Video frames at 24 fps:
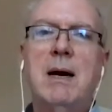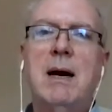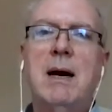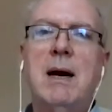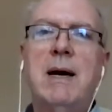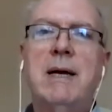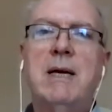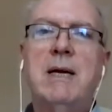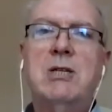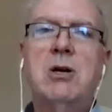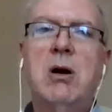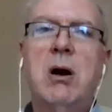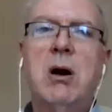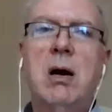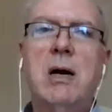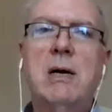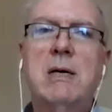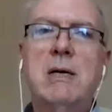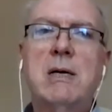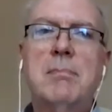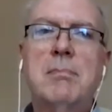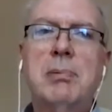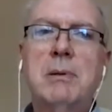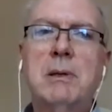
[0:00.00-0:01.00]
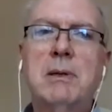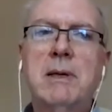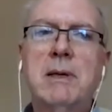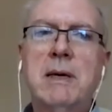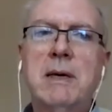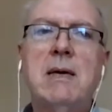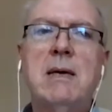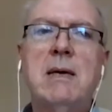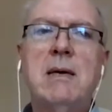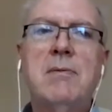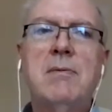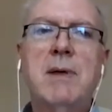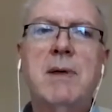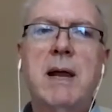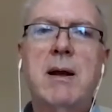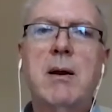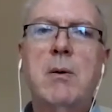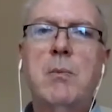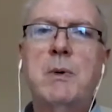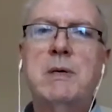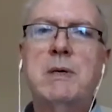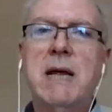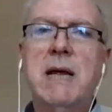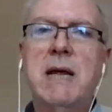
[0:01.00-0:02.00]
it's hard to believe that
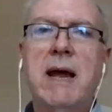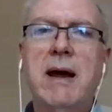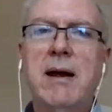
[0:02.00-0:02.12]
it was